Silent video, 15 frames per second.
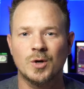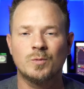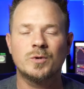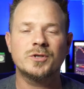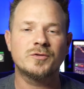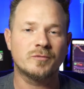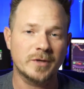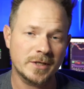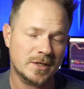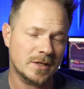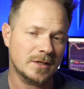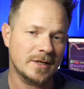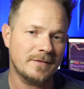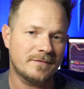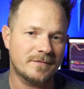was
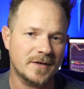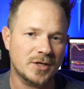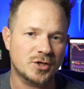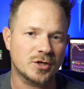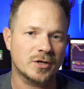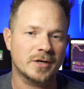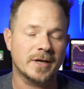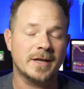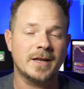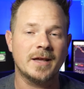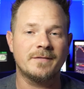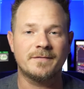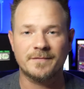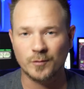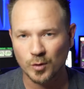recently featured in a
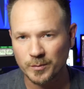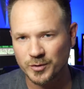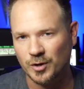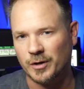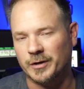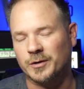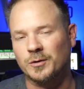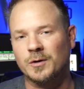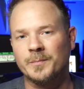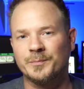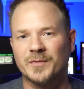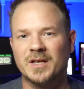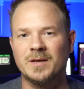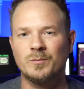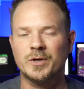Forbes article
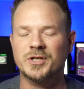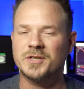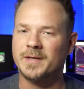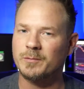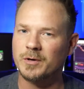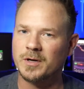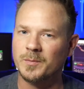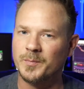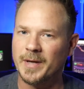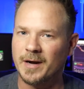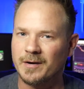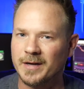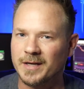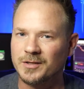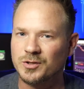in which they were
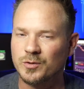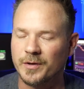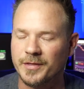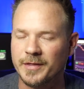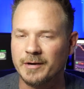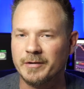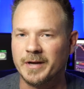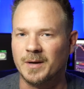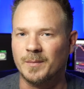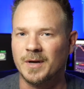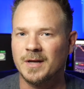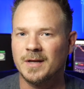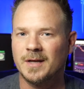comparing it to Ethereum.